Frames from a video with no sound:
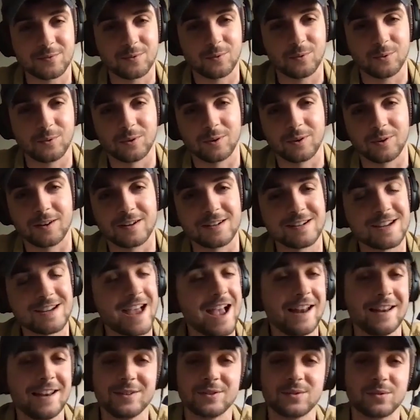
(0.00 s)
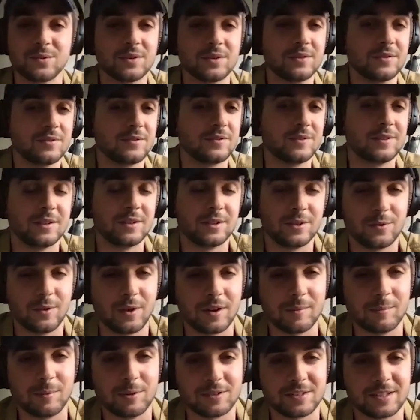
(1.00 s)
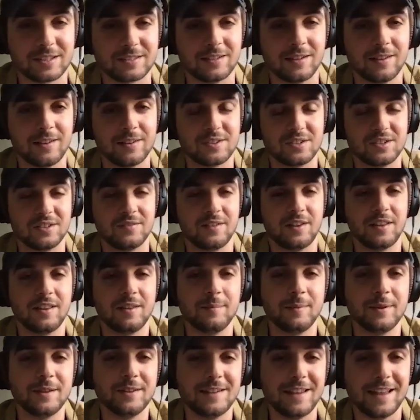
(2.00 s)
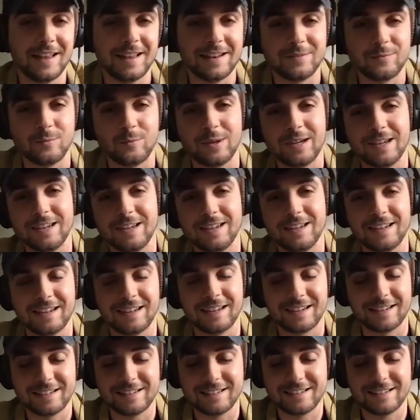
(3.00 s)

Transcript: for any sort of incredible technology development. And we,